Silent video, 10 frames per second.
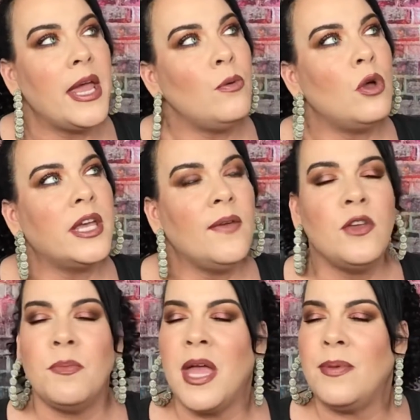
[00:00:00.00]
They will
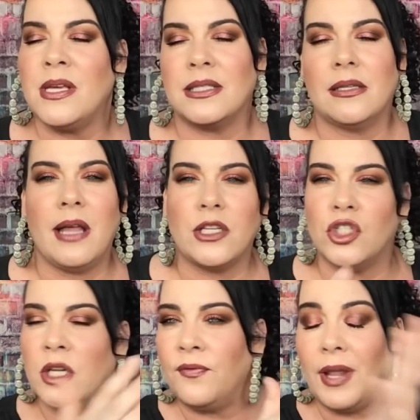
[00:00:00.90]
give you maybe a
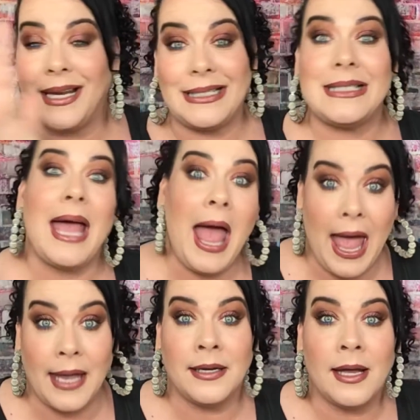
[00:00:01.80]
selection of like
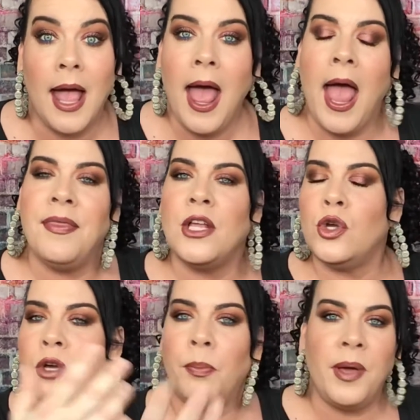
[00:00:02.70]
10. And then
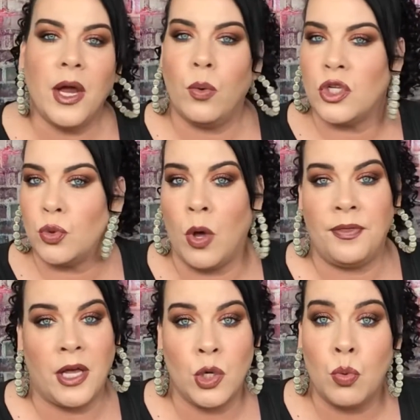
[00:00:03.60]
you could pick which
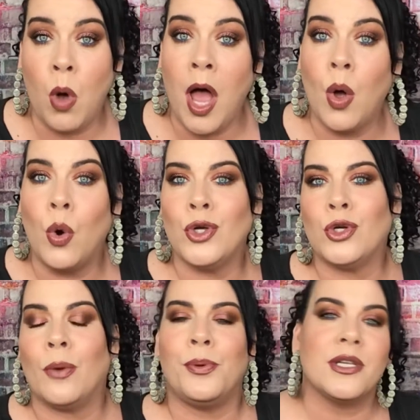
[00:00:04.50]
one that you want or
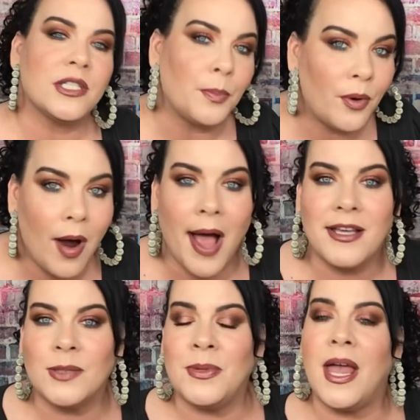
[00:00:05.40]
you can put
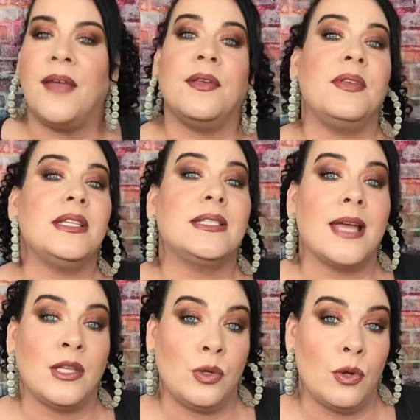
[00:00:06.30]
surprise me and then they
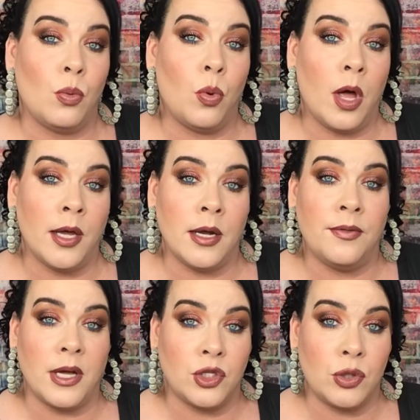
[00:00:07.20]
send you the one
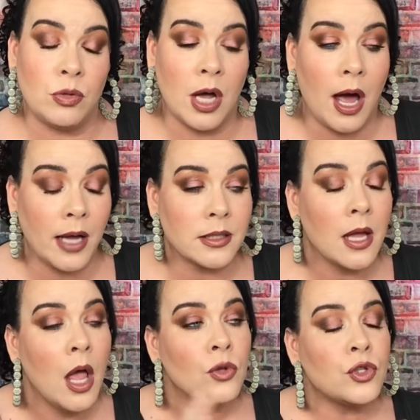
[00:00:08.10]
that you
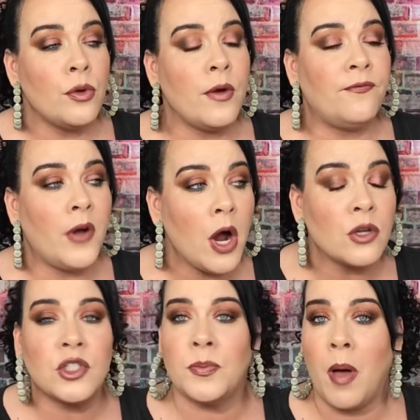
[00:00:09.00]
got. So the
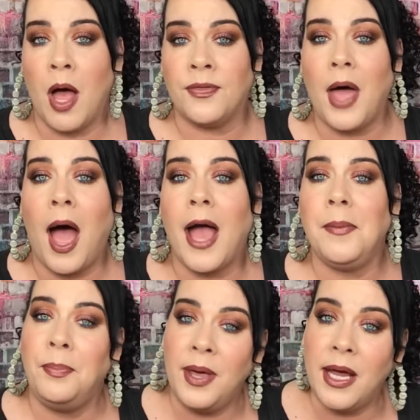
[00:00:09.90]
first month,
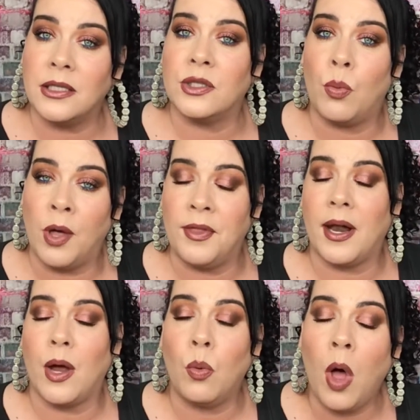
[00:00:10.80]
I picked the one
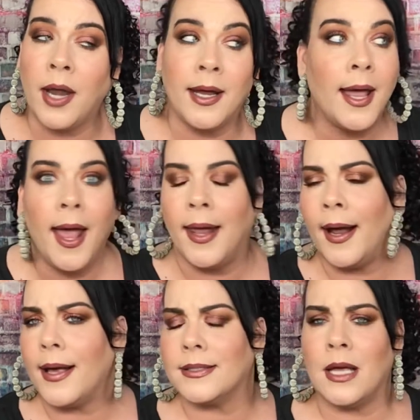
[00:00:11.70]
that I wanted
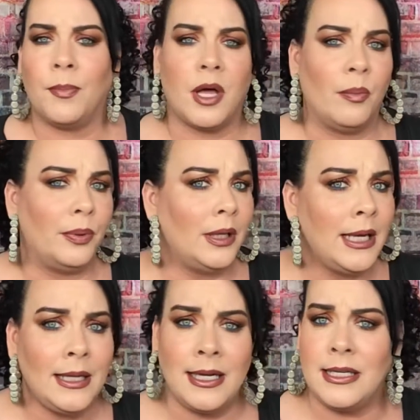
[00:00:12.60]
and I got something
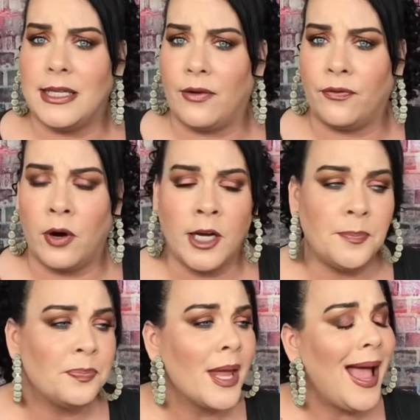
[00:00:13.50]
completely
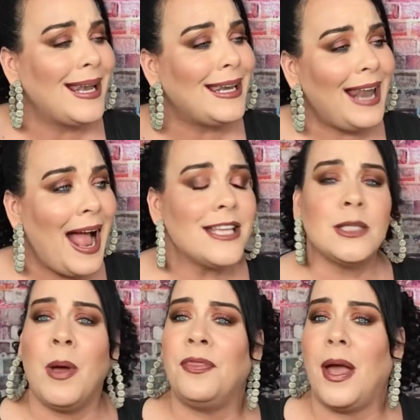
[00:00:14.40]
different.
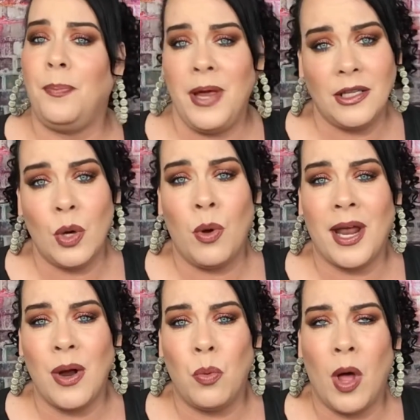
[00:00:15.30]
Last month I picked the
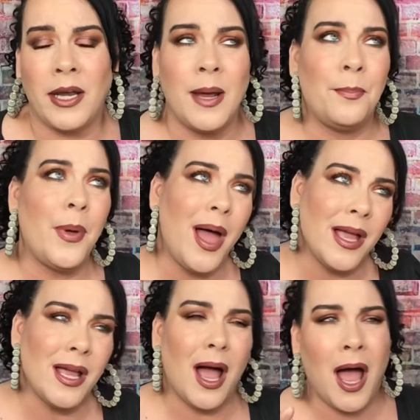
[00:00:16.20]
one I wanted,
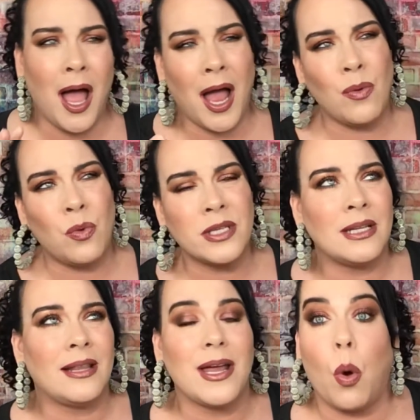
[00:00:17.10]
but I
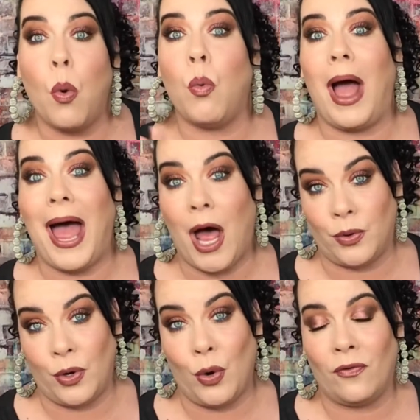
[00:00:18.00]
wasn't like
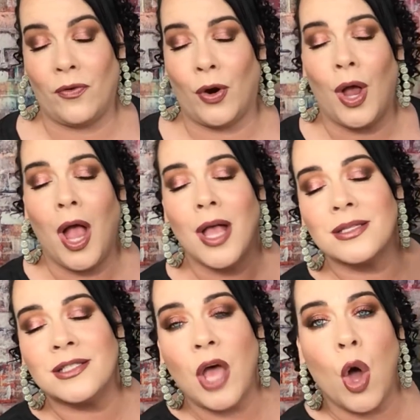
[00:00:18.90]
wowed over.
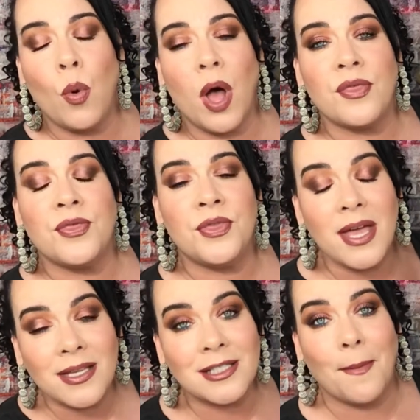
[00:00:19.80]
So
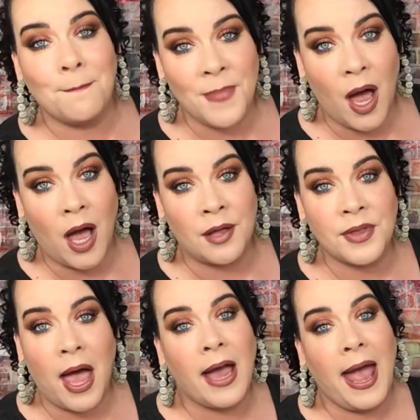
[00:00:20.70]
this
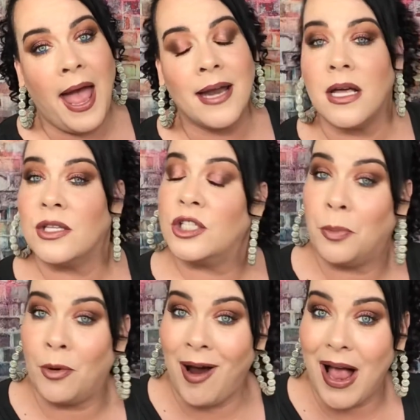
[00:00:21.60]
month I had
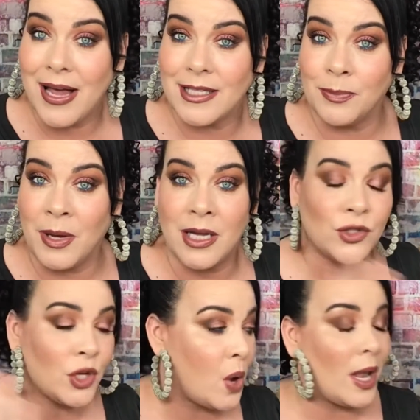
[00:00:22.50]
surprised me.
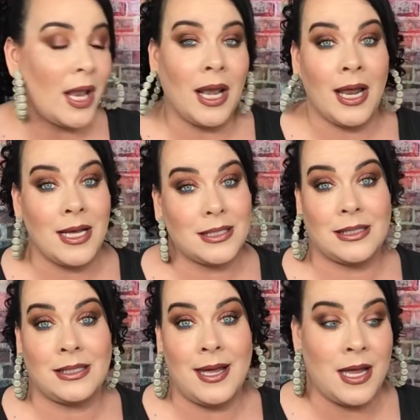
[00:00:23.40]
So let's
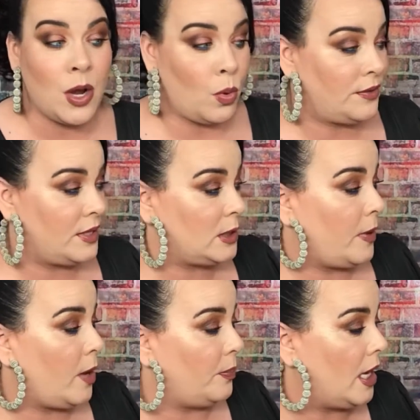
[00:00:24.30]
see what this
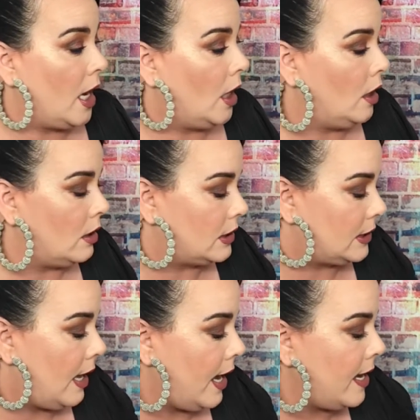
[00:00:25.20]
puppy
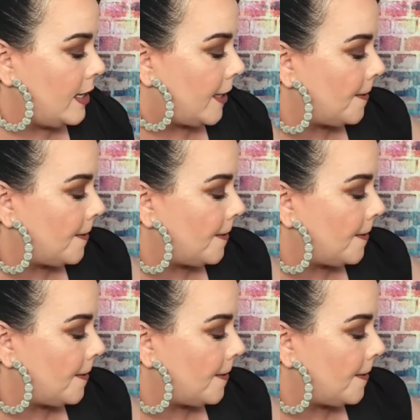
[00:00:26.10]
looks like.